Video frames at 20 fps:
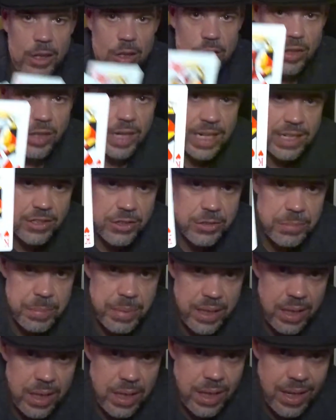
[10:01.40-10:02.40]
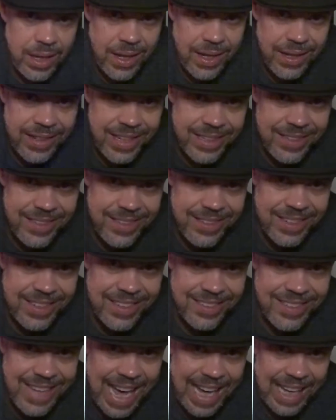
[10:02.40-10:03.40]
crisp. This is
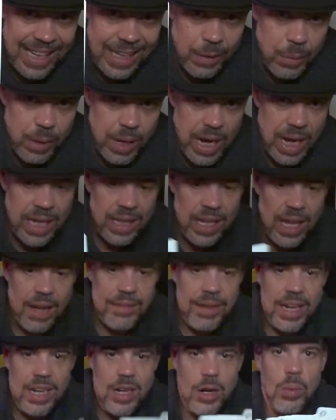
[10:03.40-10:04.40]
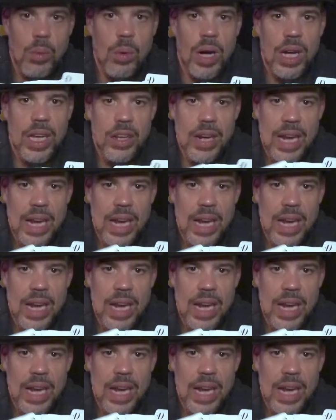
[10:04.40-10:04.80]
exactly what I love. I don't want you